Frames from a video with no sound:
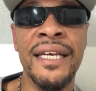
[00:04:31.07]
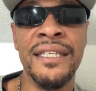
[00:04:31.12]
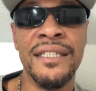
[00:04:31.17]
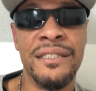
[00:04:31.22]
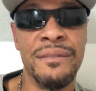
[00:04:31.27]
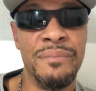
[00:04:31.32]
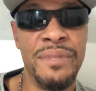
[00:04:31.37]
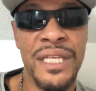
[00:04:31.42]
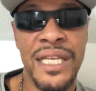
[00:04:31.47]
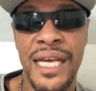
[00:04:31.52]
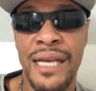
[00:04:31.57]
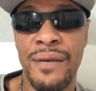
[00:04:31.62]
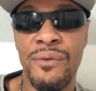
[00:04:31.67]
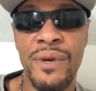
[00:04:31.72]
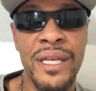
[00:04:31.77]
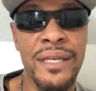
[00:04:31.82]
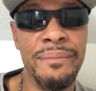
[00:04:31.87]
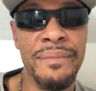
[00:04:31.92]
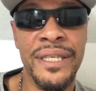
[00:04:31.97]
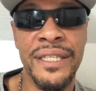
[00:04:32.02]
to be like,
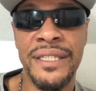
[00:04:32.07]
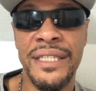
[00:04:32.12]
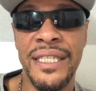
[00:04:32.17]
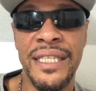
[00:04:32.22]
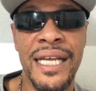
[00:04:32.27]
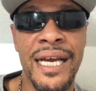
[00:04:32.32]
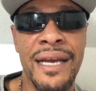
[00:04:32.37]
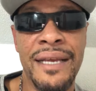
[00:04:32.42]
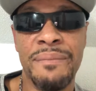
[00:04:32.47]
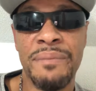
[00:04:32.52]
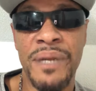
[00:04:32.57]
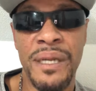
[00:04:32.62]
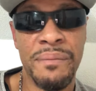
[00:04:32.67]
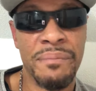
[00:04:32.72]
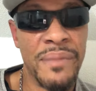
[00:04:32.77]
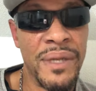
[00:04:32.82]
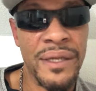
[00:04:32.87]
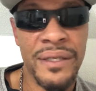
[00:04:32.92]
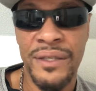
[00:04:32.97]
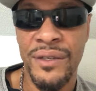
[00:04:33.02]
wait a minute, then I'm
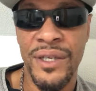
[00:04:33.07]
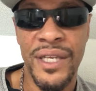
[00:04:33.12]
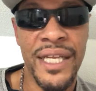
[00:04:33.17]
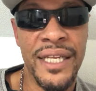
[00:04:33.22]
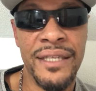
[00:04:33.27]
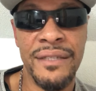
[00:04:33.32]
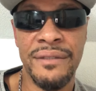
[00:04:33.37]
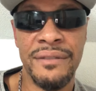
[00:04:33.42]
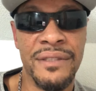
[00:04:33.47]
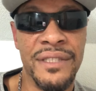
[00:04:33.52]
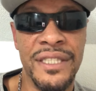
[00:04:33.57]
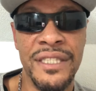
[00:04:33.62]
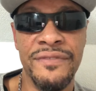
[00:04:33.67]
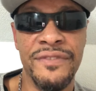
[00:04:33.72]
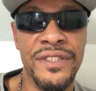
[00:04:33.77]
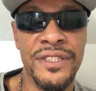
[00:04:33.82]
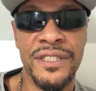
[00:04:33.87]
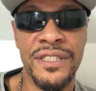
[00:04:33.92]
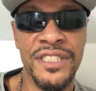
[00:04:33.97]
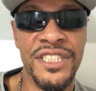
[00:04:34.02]
not going to leave
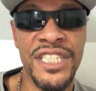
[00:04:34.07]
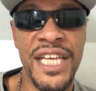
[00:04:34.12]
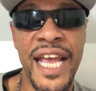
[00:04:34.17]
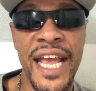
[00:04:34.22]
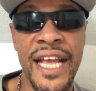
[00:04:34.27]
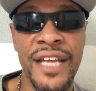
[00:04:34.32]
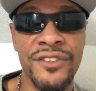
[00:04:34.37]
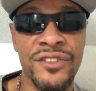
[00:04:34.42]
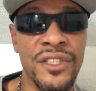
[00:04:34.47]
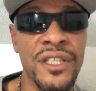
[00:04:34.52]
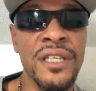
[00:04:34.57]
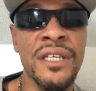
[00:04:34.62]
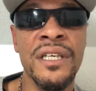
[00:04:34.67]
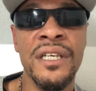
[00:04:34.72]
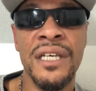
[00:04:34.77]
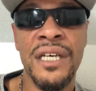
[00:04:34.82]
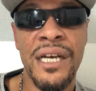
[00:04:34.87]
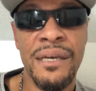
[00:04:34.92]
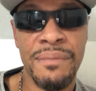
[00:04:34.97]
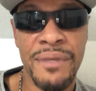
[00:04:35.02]
it to chance.
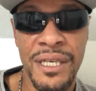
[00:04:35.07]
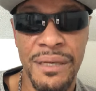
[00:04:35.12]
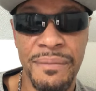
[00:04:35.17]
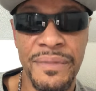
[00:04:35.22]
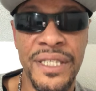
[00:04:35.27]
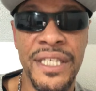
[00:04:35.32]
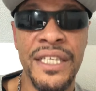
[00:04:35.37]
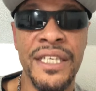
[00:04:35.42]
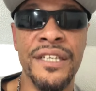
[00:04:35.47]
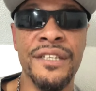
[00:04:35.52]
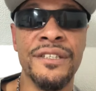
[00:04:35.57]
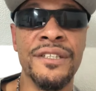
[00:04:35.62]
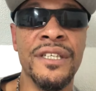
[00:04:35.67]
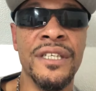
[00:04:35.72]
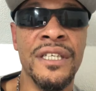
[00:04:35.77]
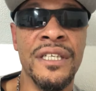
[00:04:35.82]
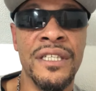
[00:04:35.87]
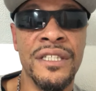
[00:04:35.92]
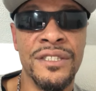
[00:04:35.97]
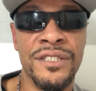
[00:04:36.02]
I'm coming here
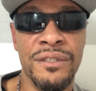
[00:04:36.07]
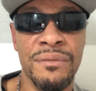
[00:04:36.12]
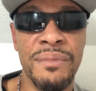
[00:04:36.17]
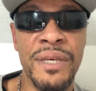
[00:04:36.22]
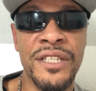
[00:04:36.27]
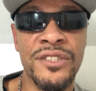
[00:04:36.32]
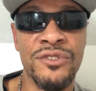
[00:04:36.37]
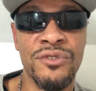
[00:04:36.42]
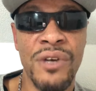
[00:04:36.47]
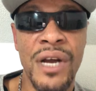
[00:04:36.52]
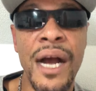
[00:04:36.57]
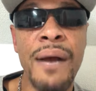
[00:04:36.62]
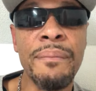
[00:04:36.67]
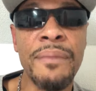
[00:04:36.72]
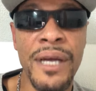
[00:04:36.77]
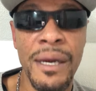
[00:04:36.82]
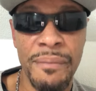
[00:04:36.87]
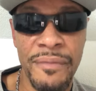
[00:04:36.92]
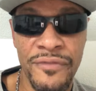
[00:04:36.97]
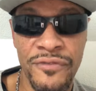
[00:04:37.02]
to make sure I'm
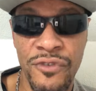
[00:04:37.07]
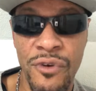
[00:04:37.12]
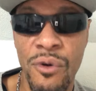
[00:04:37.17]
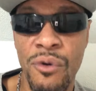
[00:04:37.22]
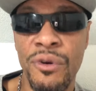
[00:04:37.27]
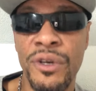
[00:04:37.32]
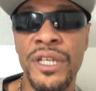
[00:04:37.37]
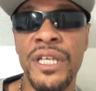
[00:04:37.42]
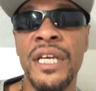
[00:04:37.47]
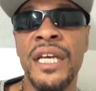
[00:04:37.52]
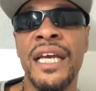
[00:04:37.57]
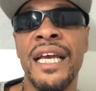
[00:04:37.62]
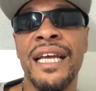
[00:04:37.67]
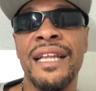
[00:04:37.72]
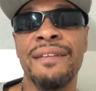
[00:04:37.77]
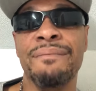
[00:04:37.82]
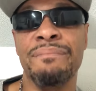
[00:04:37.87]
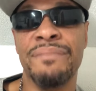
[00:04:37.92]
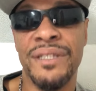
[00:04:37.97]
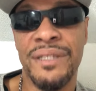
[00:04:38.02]
coming forward.
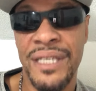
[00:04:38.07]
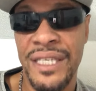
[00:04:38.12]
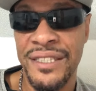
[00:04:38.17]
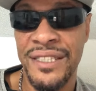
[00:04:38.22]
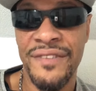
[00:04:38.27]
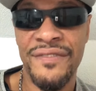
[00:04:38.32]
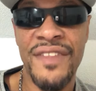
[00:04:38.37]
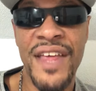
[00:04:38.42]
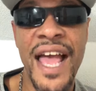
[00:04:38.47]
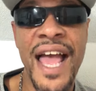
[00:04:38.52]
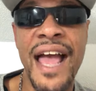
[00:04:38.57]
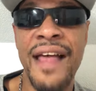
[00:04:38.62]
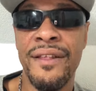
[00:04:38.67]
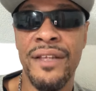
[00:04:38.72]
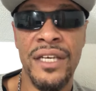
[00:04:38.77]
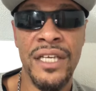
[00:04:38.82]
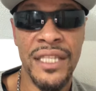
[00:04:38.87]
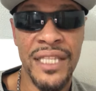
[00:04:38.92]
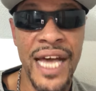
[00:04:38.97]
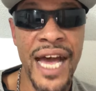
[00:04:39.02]
And because of that,
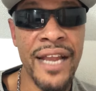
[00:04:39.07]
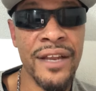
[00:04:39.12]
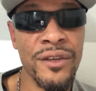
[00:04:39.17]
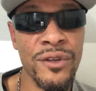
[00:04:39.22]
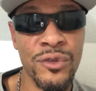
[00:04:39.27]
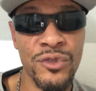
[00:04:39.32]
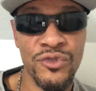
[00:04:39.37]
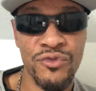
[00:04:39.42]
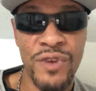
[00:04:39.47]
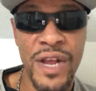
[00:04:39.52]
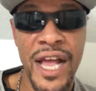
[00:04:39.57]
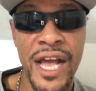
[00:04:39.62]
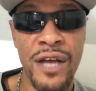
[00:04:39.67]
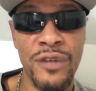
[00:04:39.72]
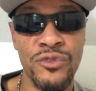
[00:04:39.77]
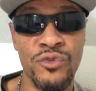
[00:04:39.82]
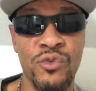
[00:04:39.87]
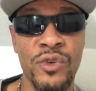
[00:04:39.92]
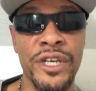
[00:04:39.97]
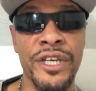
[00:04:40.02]
a lot of those
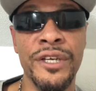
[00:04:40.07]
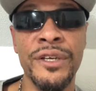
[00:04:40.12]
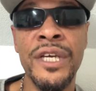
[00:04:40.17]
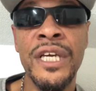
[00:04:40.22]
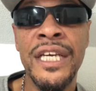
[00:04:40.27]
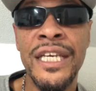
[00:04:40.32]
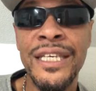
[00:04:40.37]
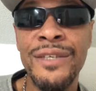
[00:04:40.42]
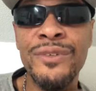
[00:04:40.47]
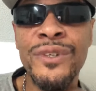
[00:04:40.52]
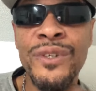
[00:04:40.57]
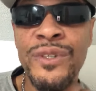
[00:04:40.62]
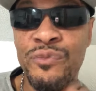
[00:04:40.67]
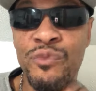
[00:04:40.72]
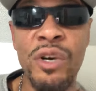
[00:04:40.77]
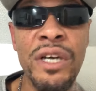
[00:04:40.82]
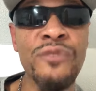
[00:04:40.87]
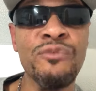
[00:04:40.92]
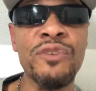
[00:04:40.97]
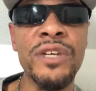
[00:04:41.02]
rounds where he
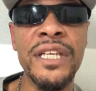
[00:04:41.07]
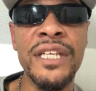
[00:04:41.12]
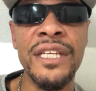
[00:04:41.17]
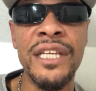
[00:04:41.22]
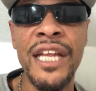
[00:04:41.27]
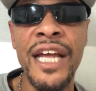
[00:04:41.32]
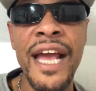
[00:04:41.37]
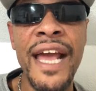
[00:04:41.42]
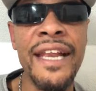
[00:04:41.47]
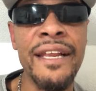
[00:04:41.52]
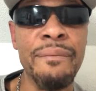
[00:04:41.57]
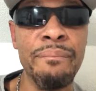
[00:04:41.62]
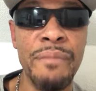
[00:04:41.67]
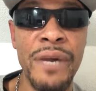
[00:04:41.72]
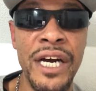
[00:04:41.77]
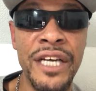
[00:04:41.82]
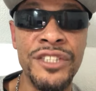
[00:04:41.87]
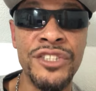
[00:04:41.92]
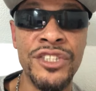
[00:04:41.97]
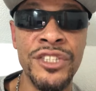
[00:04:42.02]
wasn't really landing
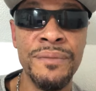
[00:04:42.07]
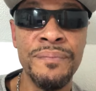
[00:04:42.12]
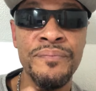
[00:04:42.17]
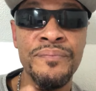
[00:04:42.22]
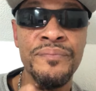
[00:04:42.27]
much,